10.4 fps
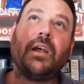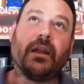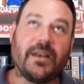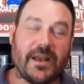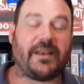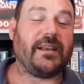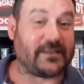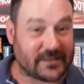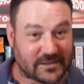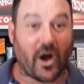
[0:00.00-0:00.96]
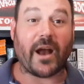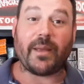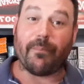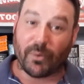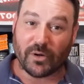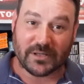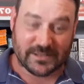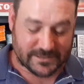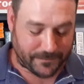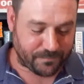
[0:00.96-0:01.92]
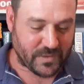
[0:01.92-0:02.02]
Knitting Society
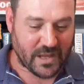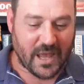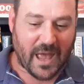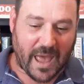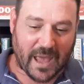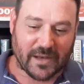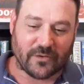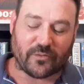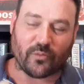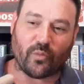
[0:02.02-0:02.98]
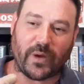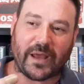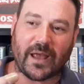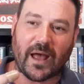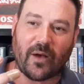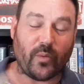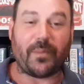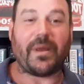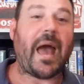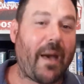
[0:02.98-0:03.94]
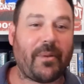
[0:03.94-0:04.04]
books, and we'd be
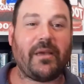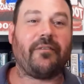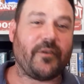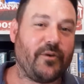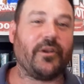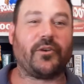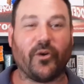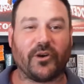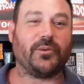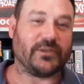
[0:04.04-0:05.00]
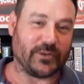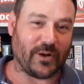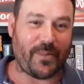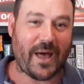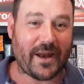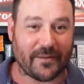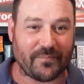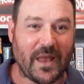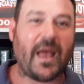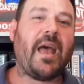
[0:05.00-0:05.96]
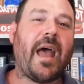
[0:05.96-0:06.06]
happy for you to talk to us all about it.
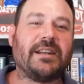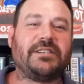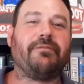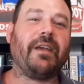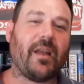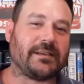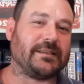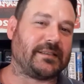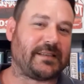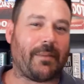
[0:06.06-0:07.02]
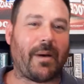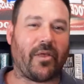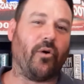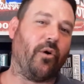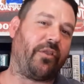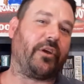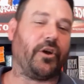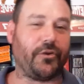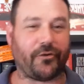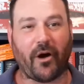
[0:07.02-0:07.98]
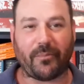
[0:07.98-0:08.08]
And she realizes some other author
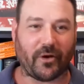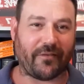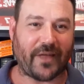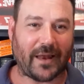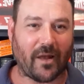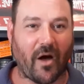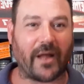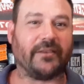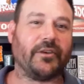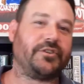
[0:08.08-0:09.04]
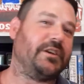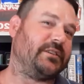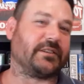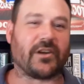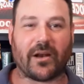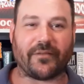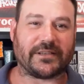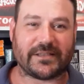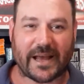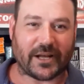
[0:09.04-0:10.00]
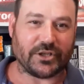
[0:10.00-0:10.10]
got dropped off that line, so she's just kind of a
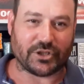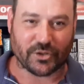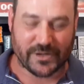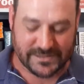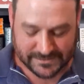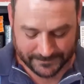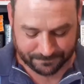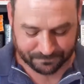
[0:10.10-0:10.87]
second choice.